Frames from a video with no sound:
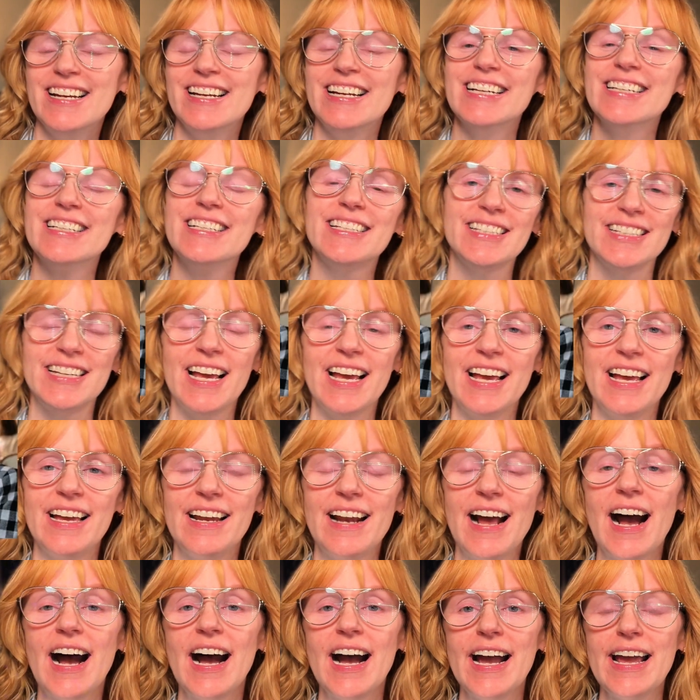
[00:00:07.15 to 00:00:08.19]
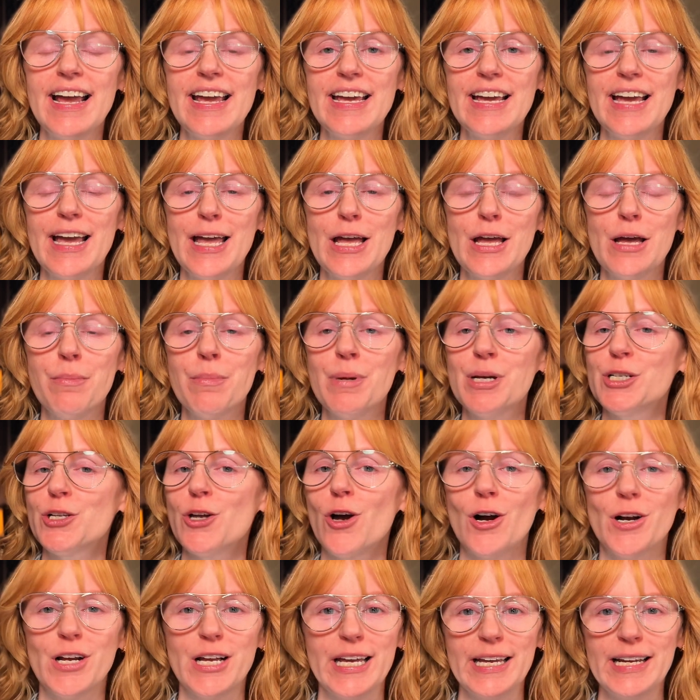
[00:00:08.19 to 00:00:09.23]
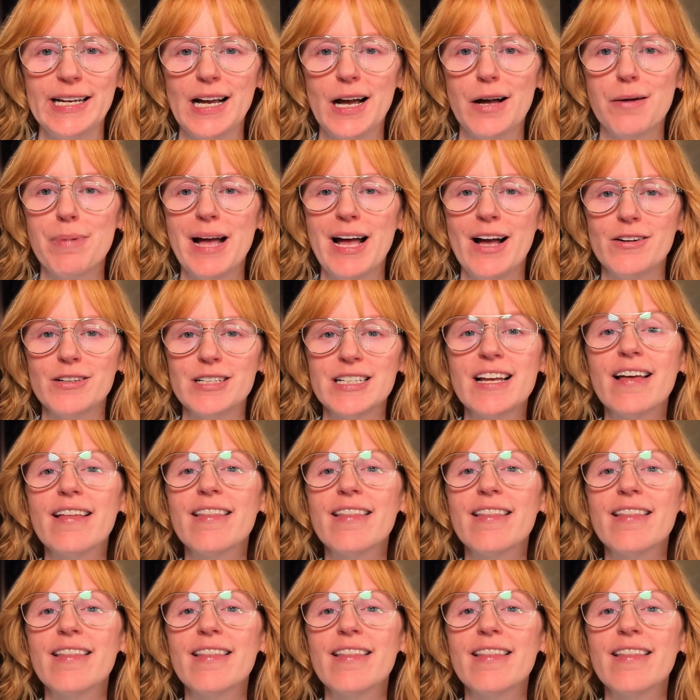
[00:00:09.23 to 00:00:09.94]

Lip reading: Instead, I am talking about